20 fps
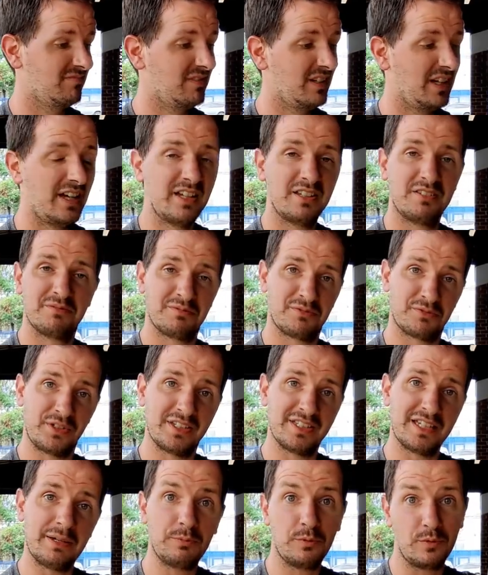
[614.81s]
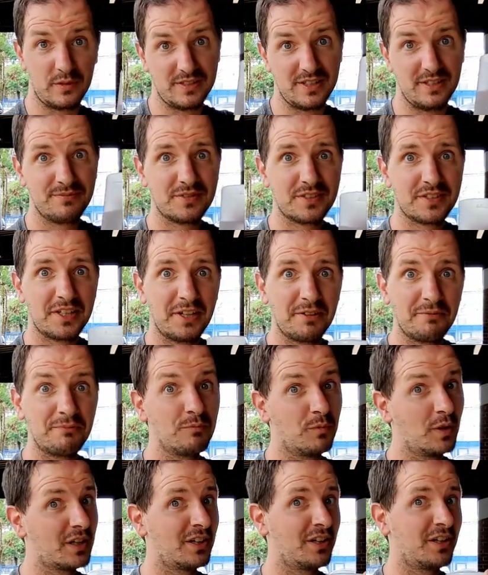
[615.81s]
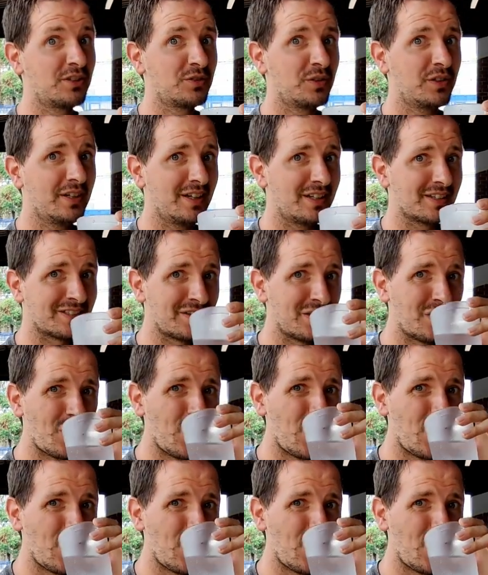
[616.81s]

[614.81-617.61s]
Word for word: and free tap water. So we're going to enjoy this.